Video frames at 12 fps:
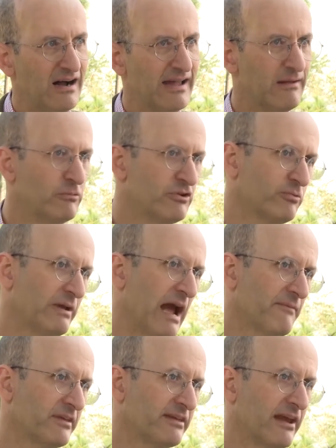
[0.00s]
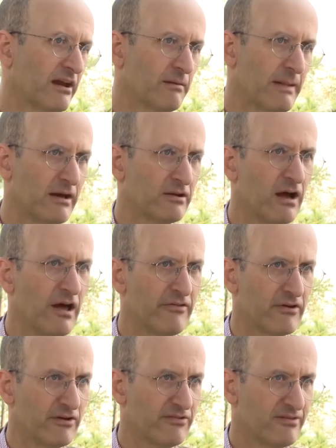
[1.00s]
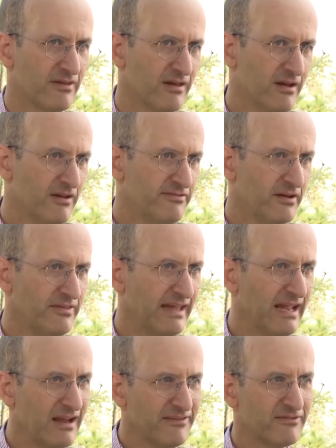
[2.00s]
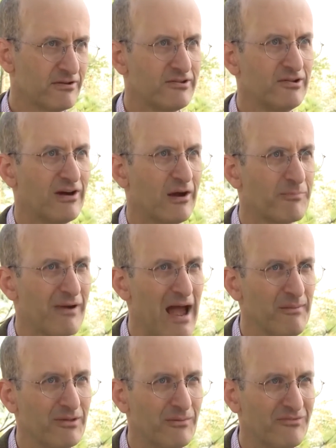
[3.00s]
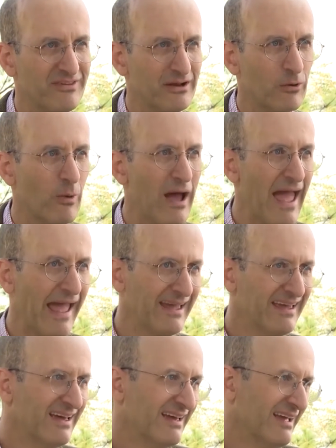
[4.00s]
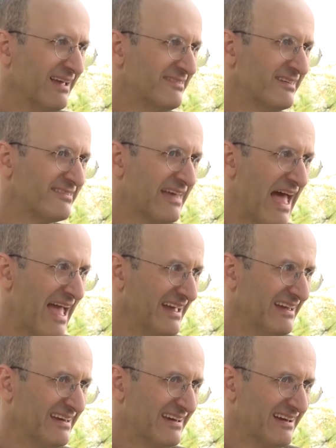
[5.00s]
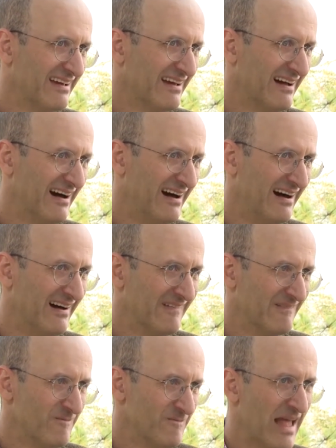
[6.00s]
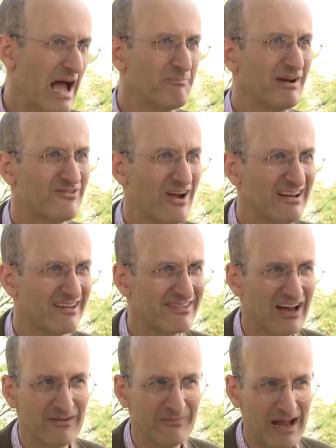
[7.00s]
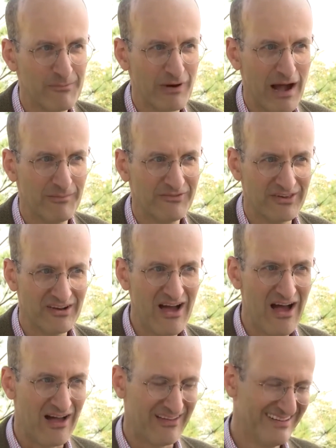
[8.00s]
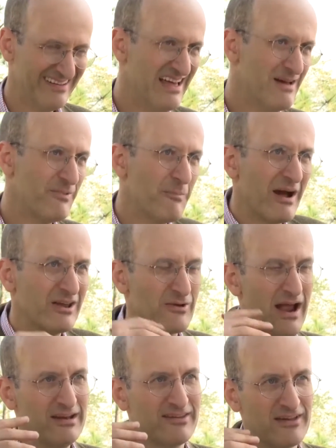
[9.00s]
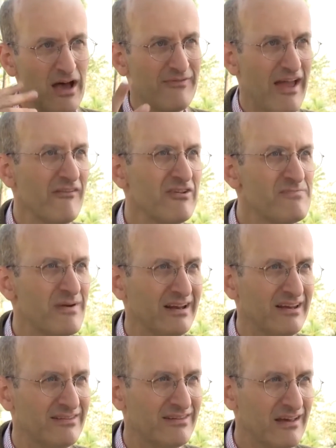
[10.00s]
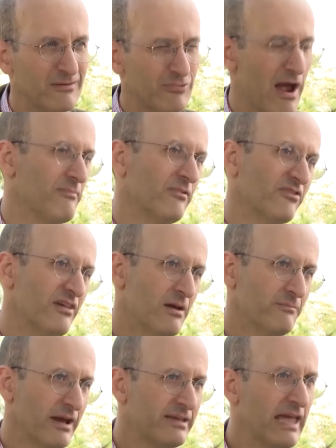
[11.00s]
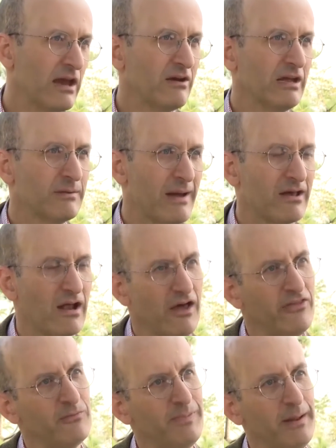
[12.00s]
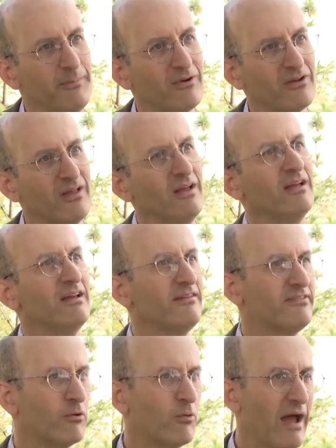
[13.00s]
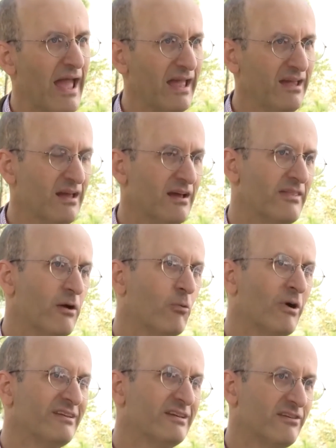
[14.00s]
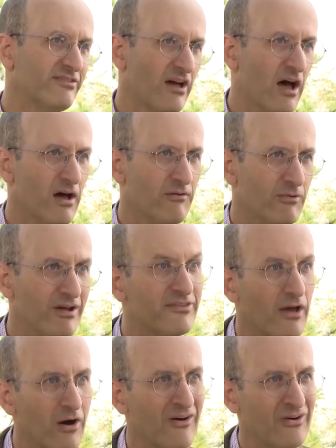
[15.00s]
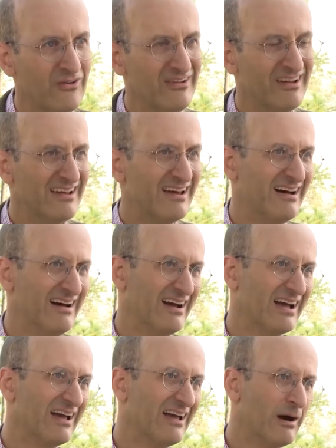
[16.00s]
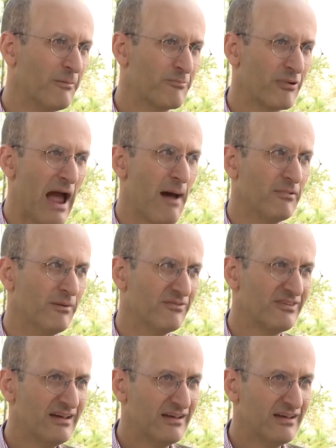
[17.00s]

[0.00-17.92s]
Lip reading: in which we have to care about others. So the answer to our problems, in a way, is to say, not by trying to solve my problems at all, but by trying to solve everybody's problems. By caring about other people is the way that one can solve one's own problems.